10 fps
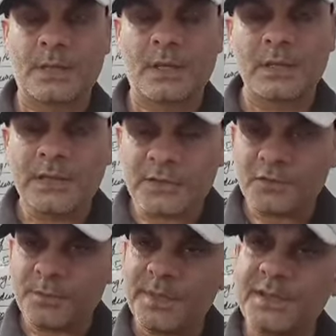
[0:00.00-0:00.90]
and there
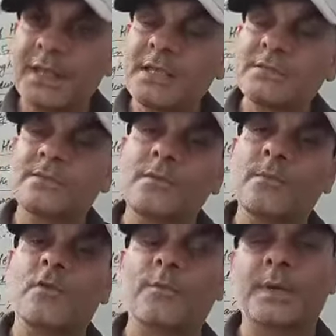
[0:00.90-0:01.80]
should be graceful
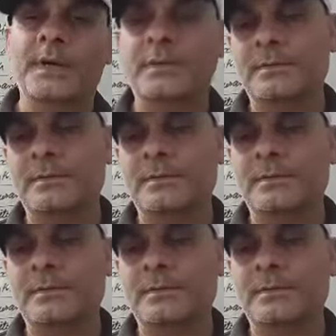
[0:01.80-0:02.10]
movement.